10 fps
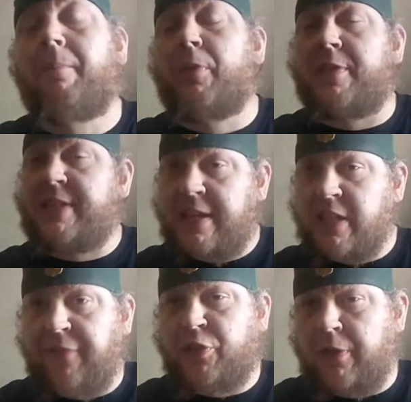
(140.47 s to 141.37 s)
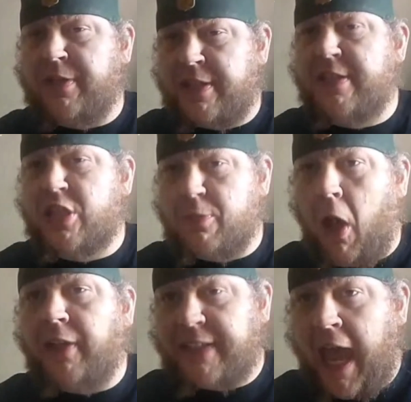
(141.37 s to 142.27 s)
He takes off towards this
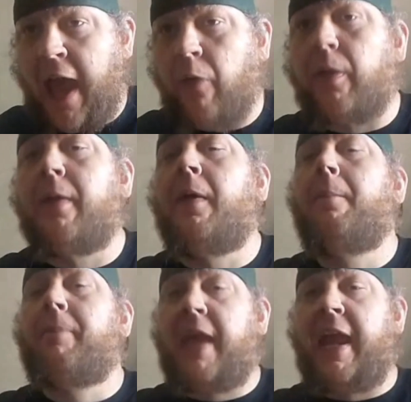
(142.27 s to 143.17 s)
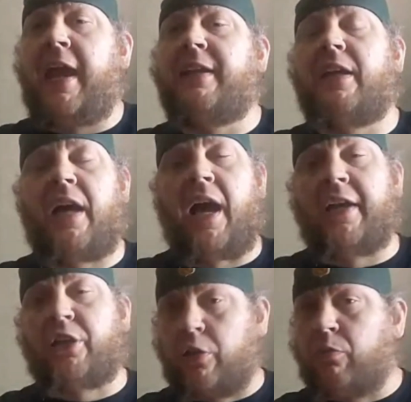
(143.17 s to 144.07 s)
small town, and
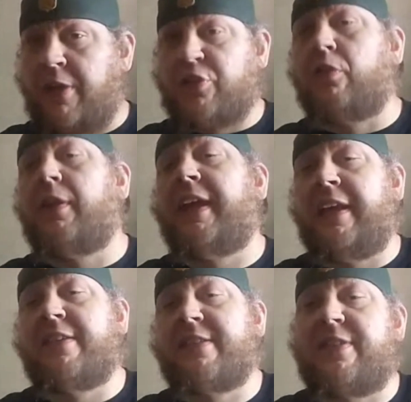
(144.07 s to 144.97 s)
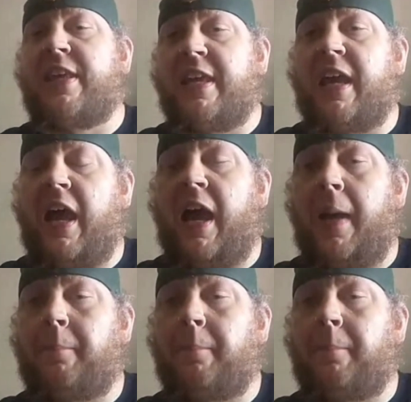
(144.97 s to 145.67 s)
Kurt Russell is the